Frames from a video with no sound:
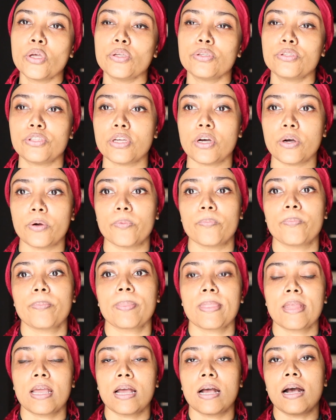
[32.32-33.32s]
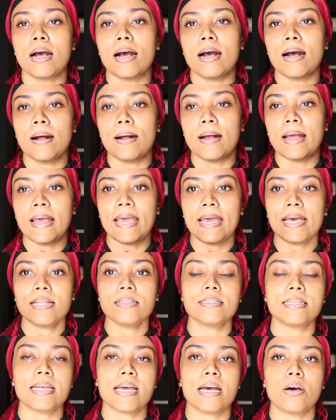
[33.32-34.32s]
So,
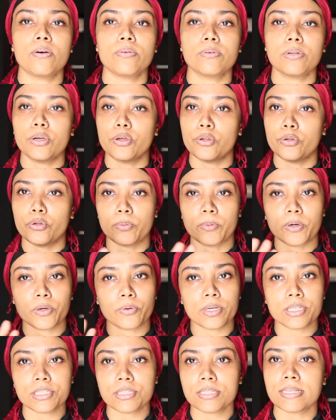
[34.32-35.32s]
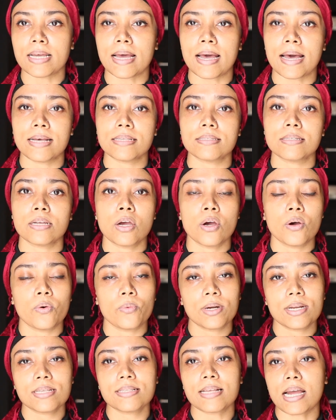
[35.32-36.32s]
hands down, no more questions asked,
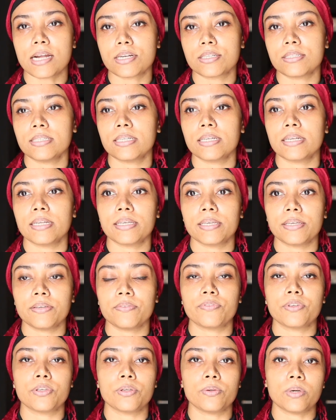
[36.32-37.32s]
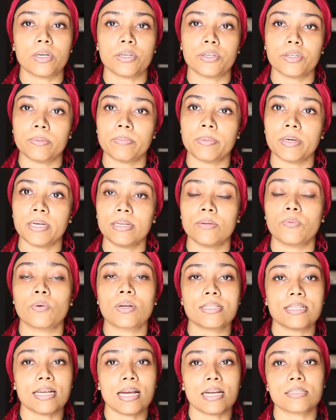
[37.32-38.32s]
what is actually gonna give you a good butt,
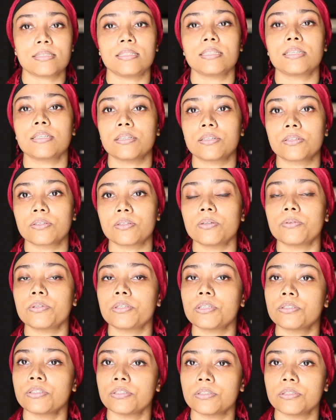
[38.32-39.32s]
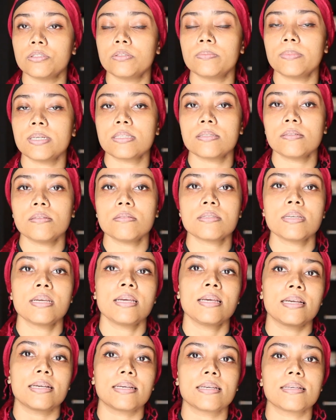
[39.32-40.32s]
what is actually gonna grow your glute muscles
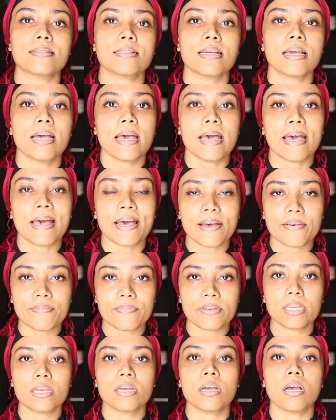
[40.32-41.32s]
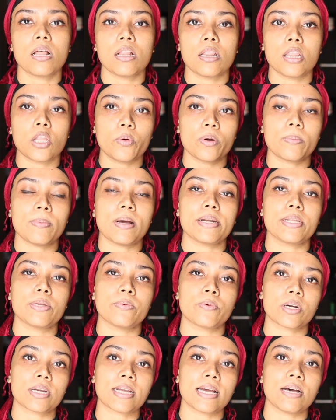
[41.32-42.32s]
is heavy lower body
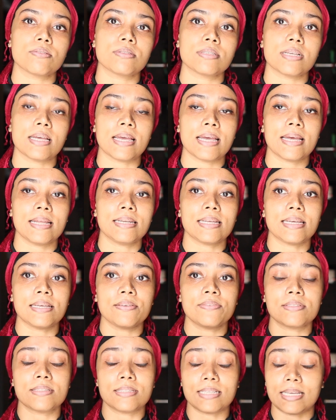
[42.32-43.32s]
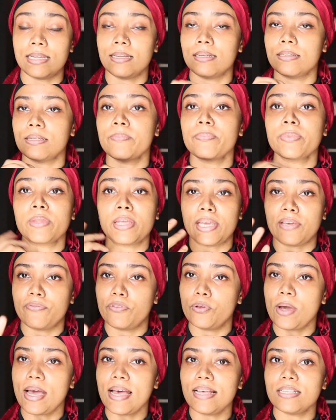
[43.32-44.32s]
workouts. And
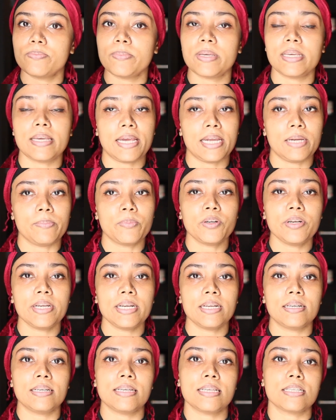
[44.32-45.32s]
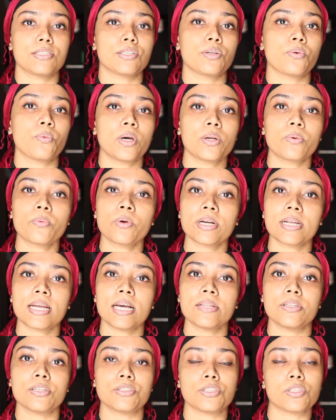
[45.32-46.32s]
if you ask me, hey Marina, is there one
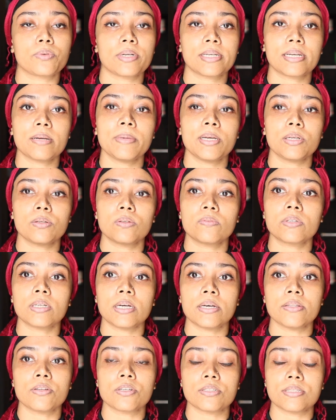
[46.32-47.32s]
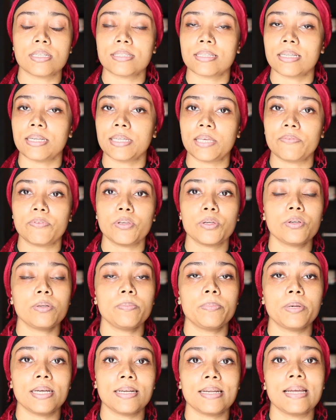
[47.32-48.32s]
workout that you recommend over others that's gonna give you a
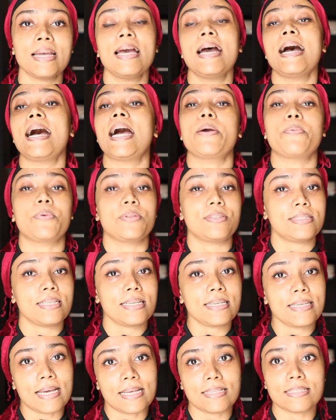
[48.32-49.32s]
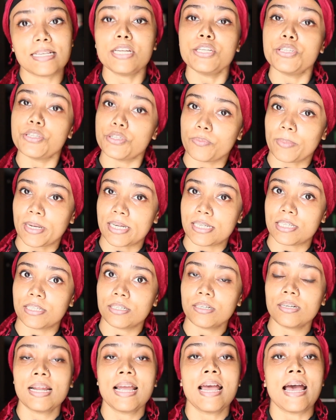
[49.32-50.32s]
good butt? I would say yes, I do, my
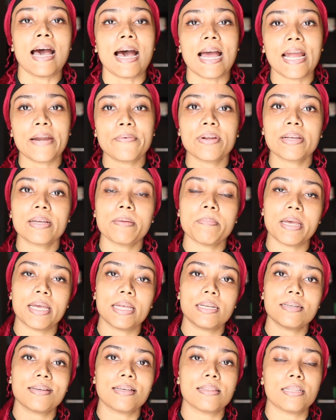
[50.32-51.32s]
dear. I recommend